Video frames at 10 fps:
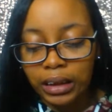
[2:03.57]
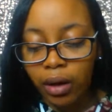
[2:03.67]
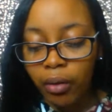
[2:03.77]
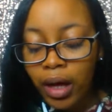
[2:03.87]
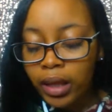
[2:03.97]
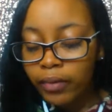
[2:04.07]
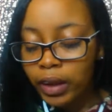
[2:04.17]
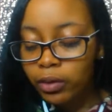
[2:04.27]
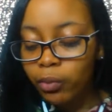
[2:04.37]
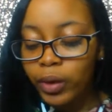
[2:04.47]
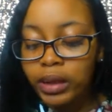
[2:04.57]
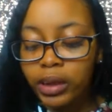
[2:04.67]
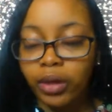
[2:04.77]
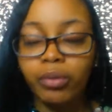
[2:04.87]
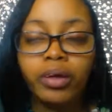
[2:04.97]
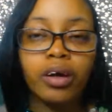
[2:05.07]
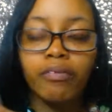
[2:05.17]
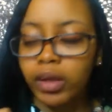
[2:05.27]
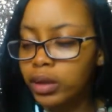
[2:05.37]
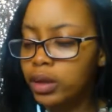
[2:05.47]
So the first one was thirty-one
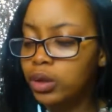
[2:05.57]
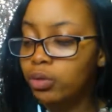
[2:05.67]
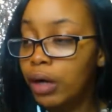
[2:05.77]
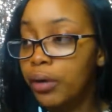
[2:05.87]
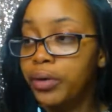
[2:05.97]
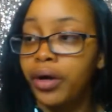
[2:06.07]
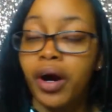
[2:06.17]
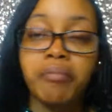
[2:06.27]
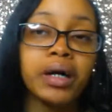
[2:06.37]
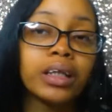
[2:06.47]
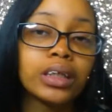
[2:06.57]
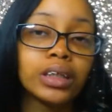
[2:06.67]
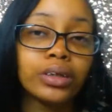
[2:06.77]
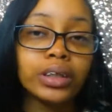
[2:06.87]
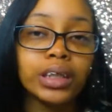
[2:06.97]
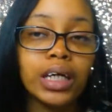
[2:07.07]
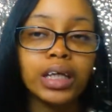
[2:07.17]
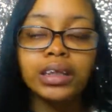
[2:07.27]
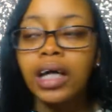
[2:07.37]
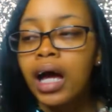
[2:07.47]
Verses to Write on Your Heart by Liz Curtis
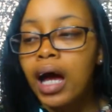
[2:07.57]
Higgs.